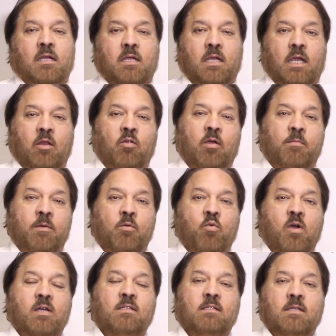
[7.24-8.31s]
Hello
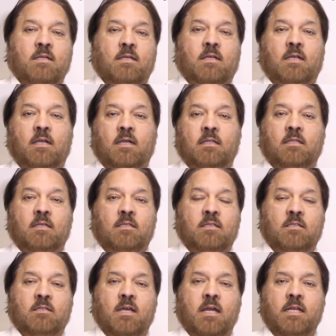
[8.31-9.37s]
everyone, this
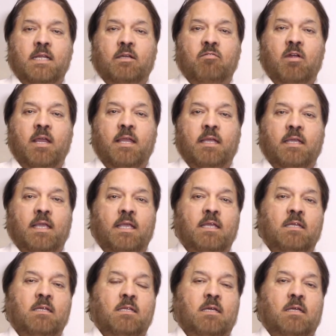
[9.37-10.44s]
is Harnik Rai
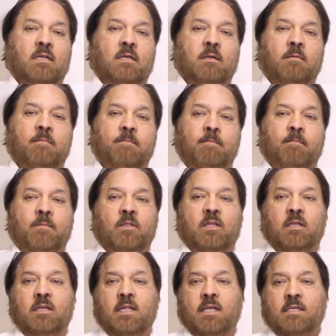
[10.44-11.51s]
again with
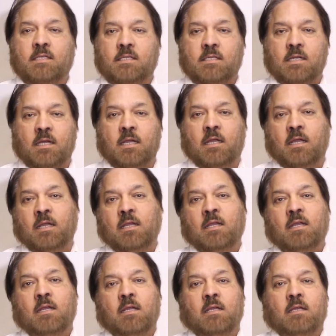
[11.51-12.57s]
the next
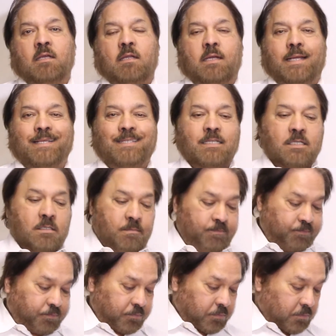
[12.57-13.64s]
lesson,
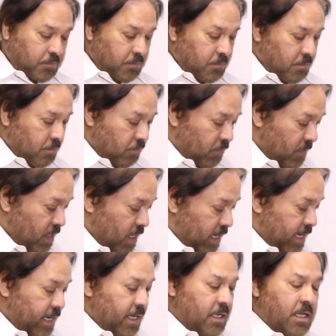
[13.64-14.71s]

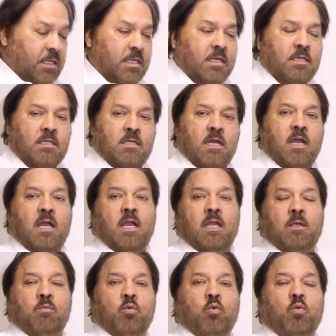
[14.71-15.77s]
and this
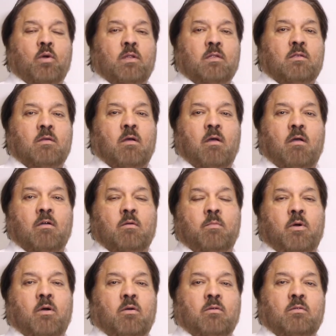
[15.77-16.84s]
time we will talk
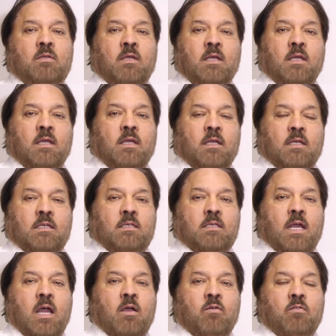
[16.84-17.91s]
about
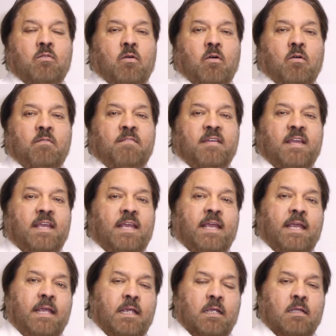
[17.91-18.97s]
sound of
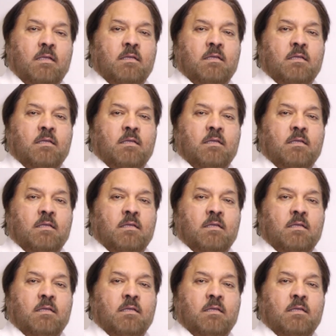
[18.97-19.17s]
A,